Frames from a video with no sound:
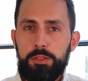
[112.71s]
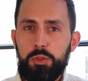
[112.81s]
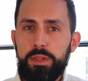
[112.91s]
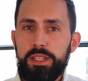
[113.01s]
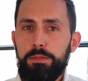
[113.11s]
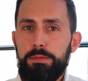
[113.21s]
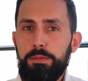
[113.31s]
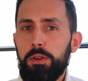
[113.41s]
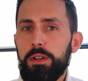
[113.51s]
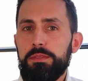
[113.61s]
Doing
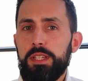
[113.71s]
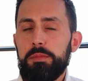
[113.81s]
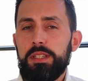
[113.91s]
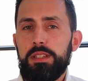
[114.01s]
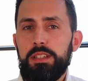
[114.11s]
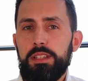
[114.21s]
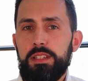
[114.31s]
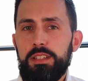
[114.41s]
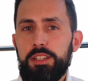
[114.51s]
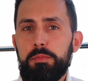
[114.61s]
4 of them
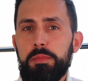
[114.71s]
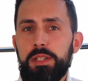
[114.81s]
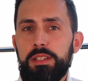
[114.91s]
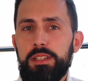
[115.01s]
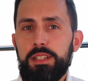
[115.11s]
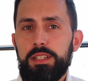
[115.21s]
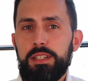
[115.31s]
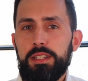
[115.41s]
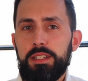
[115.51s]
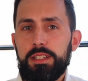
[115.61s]
in a month
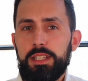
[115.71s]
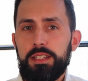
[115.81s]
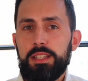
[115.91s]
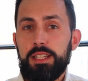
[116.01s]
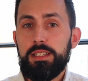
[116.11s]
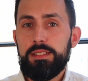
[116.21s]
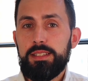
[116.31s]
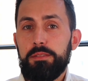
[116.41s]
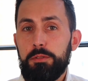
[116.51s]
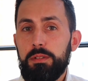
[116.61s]
can take
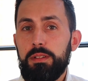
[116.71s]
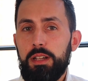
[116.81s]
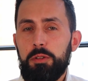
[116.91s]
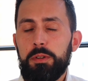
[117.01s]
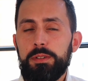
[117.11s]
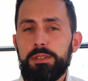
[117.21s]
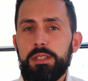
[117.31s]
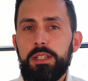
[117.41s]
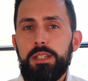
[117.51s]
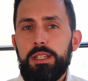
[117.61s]
several hours,
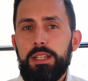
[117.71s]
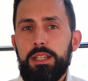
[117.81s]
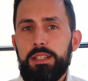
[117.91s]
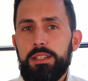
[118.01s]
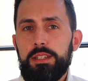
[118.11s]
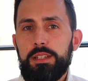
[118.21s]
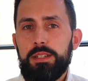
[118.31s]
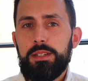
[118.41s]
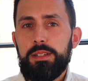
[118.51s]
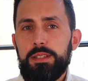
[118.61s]
and
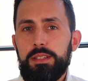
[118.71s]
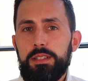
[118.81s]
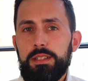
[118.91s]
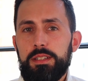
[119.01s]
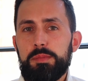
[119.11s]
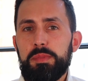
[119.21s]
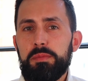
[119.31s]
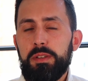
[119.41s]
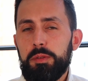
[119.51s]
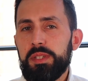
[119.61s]
it's
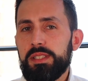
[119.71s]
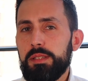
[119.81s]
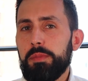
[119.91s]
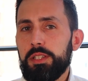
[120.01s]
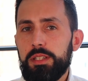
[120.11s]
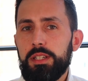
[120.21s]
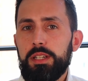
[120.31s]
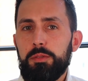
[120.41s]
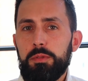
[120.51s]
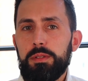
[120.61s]
been very busy, but
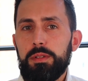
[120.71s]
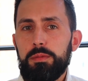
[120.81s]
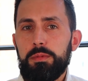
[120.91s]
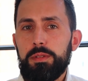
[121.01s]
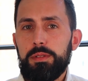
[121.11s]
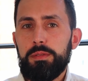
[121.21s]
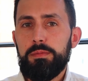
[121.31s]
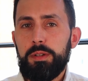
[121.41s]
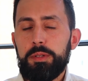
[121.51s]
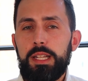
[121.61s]
we're
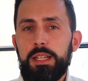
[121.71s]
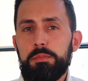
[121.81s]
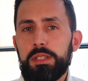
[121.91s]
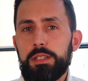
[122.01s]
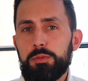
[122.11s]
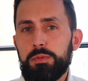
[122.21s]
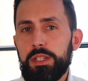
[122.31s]
very glad because we